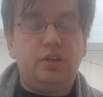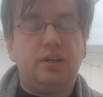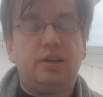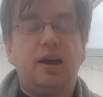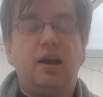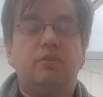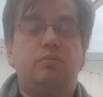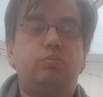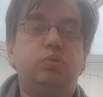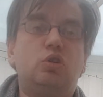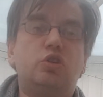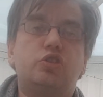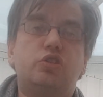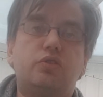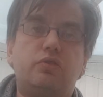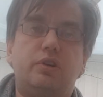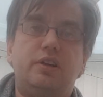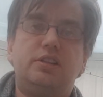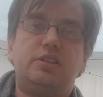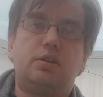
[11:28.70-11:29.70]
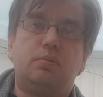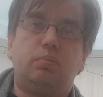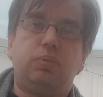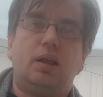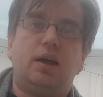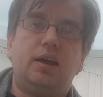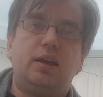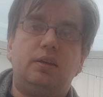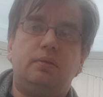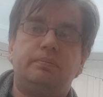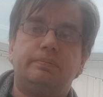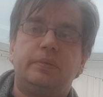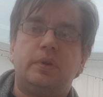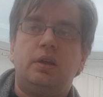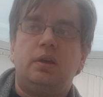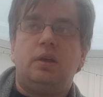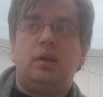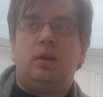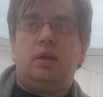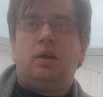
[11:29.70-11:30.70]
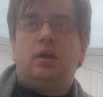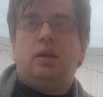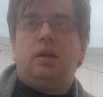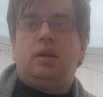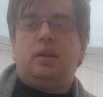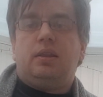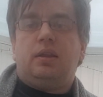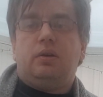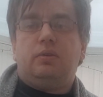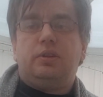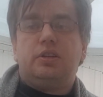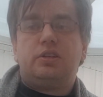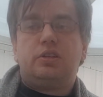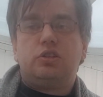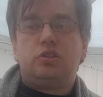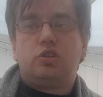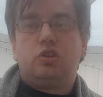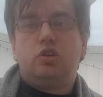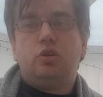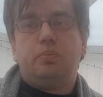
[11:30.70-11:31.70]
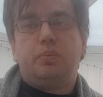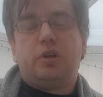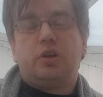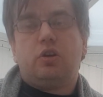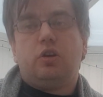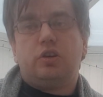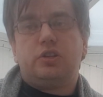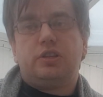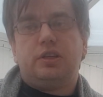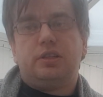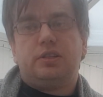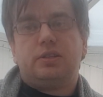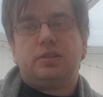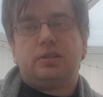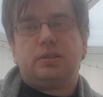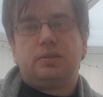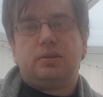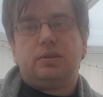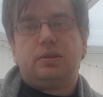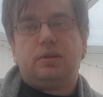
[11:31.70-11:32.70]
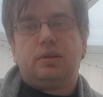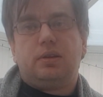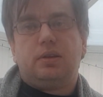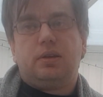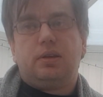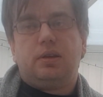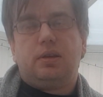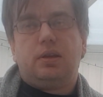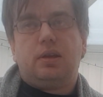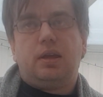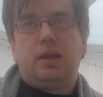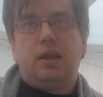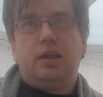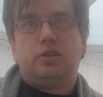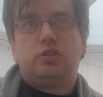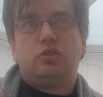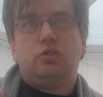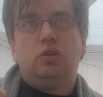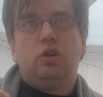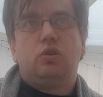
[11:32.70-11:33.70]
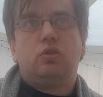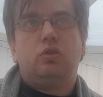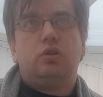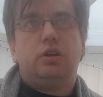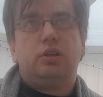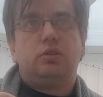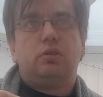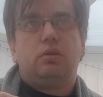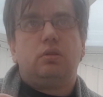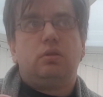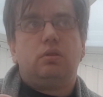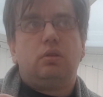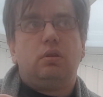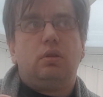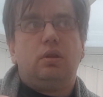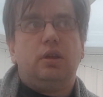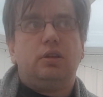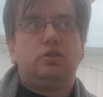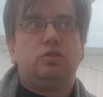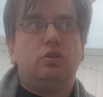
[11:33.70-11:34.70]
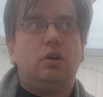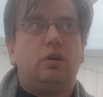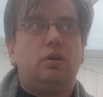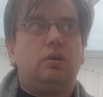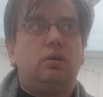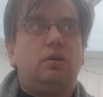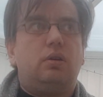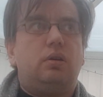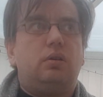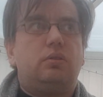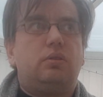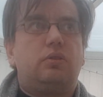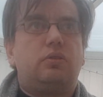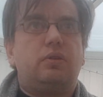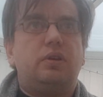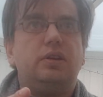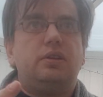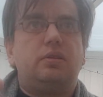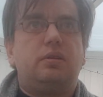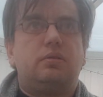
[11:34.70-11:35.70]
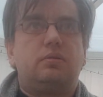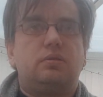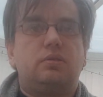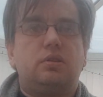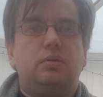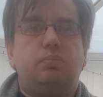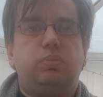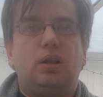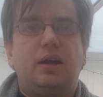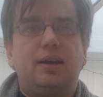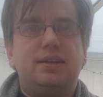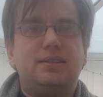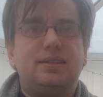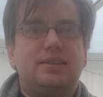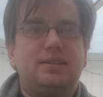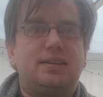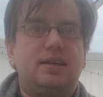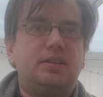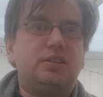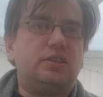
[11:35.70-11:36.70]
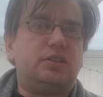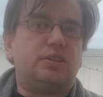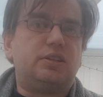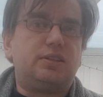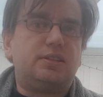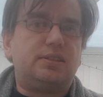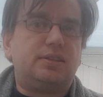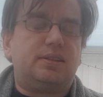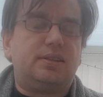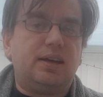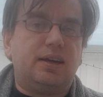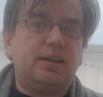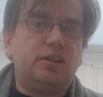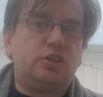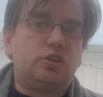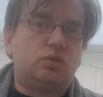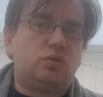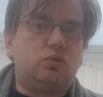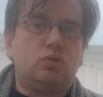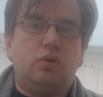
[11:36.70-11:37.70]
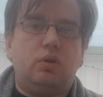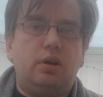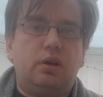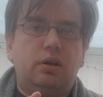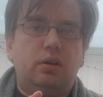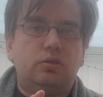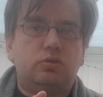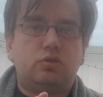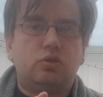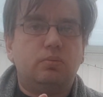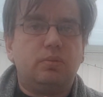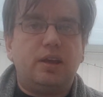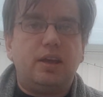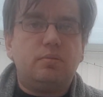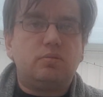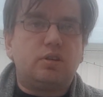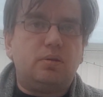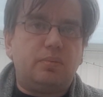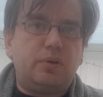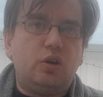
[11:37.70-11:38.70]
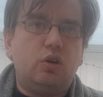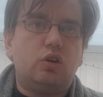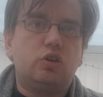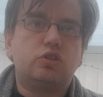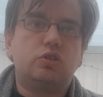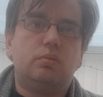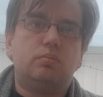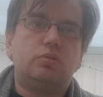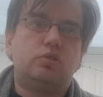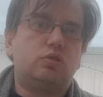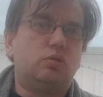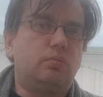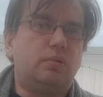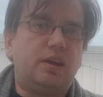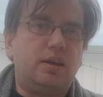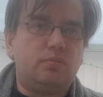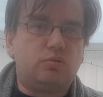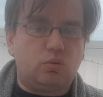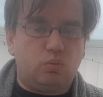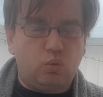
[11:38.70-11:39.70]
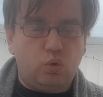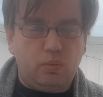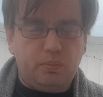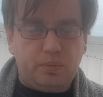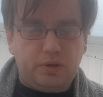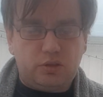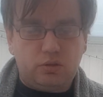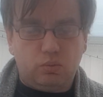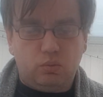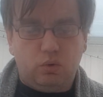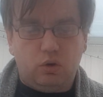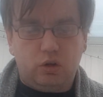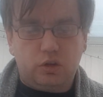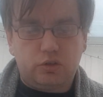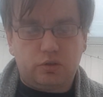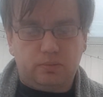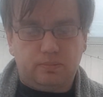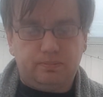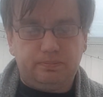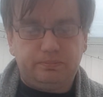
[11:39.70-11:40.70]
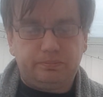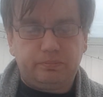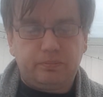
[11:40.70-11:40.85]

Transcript: have +3 supply. Now, this is good because it's not 3 supply successes, it's dice. So some games it'll be awesome, some games it won't be so awesome.